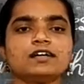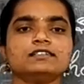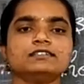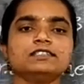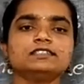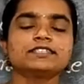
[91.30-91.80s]

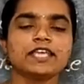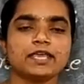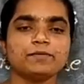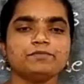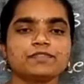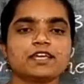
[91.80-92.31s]
This
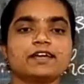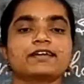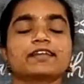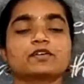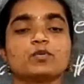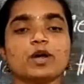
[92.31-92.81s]
game
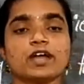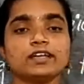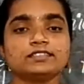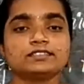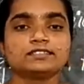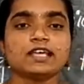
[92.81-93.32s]

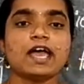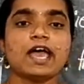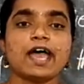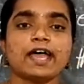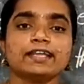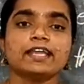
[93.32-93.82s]
requires
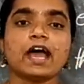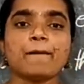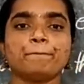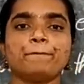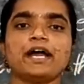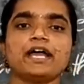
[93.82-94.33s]
an
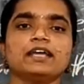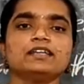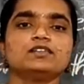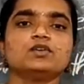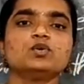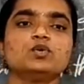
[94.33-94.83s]
umpire
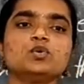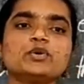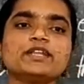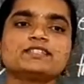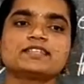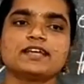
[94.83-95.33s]
who
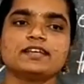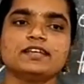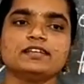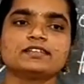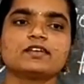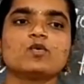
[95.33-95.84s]

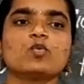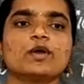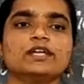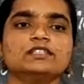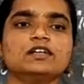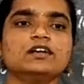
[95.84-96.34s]
decided
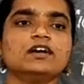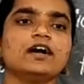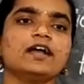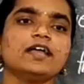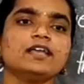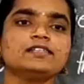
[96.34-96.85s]
whether
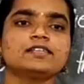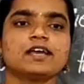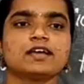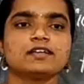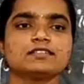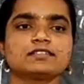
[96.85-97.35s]
it
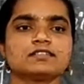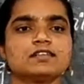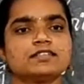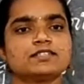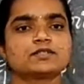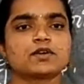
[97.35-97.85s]
has
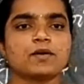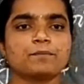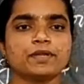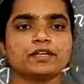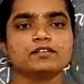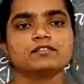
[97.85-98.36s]
stopped
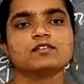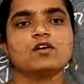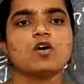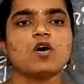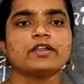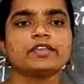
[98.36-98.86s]

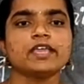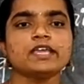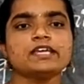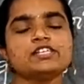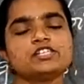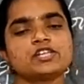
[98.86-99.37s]
on
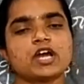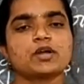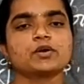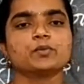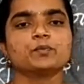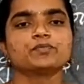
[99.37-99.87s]
a
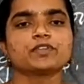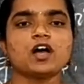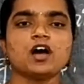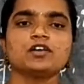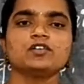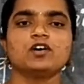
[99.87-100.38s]
shadow
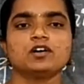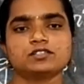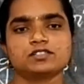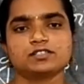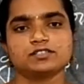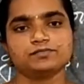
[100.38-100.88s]
or not.